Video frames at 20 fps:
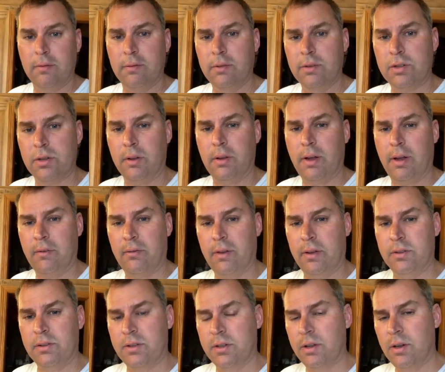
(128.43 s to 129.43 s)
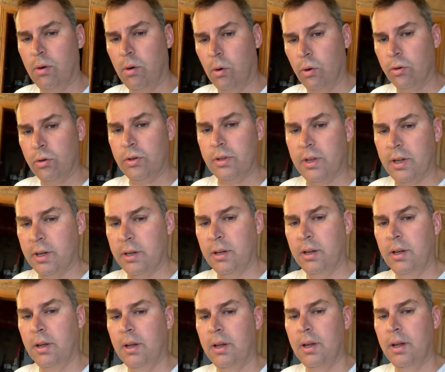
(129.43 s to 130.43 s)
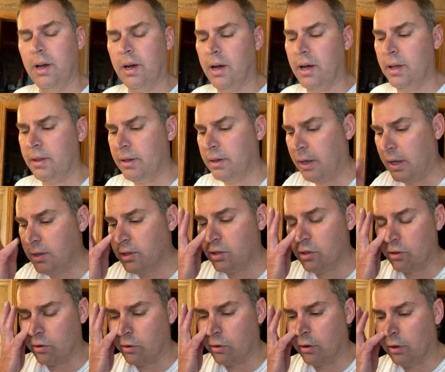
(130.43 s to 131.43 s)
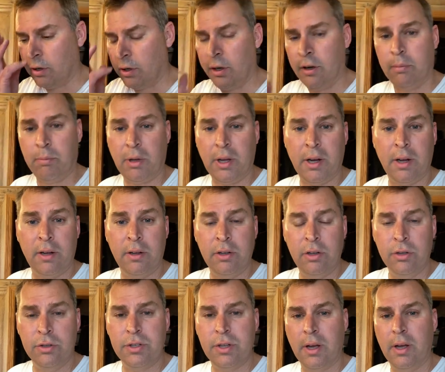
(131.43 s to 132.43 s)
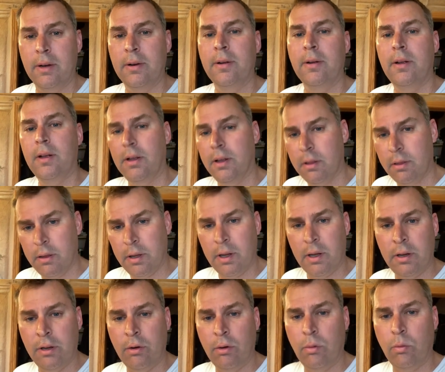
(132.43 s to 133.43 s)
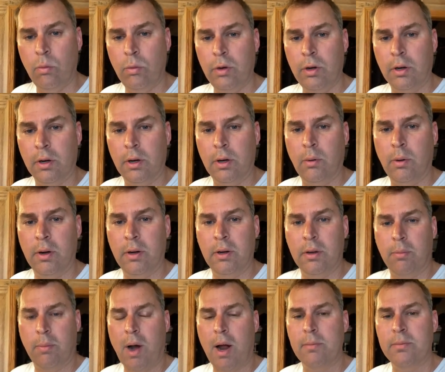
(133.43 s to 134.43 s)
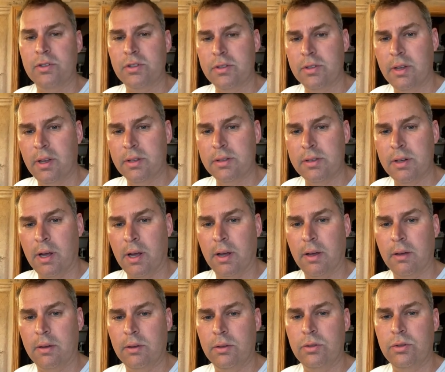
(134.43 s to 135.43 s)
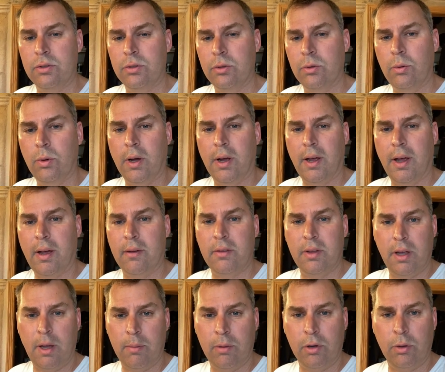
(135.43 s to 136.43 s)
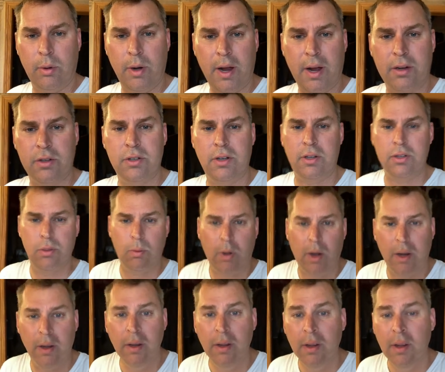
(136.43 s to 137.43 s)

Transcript: So if it's older than uh, the date that you currently are planning on using it, then you, you're gonna run into problems. It's not going to uh, have the chemical reaction that you want.